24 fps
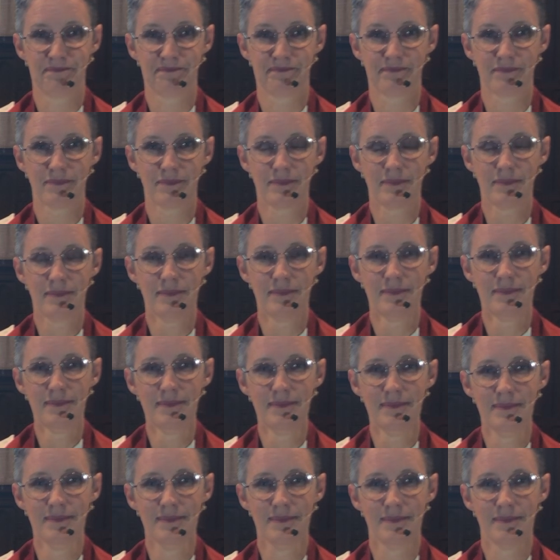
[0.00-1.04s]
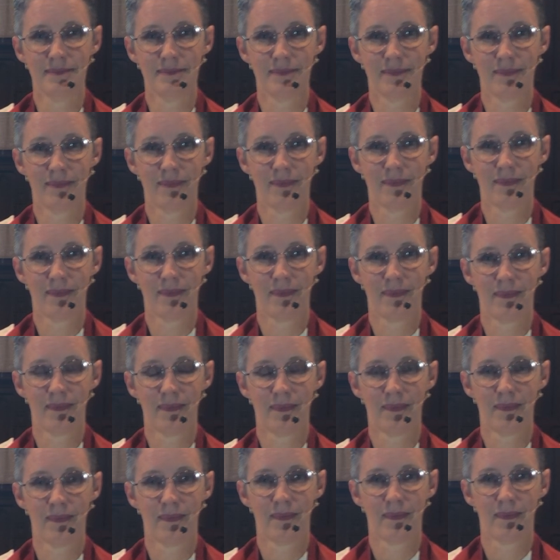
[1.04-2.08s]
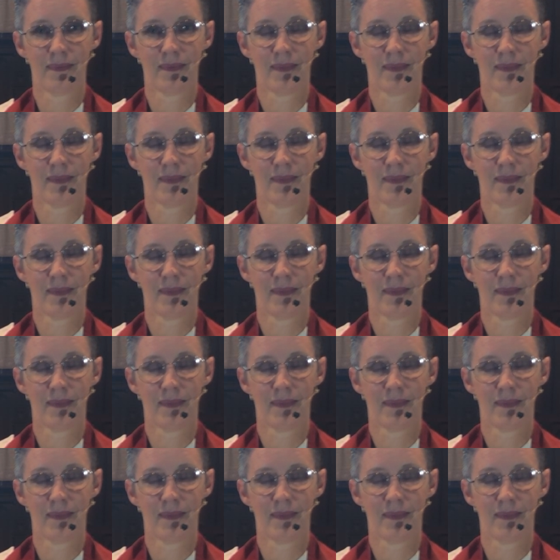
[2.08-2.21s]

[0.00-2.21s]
Nobody speaks.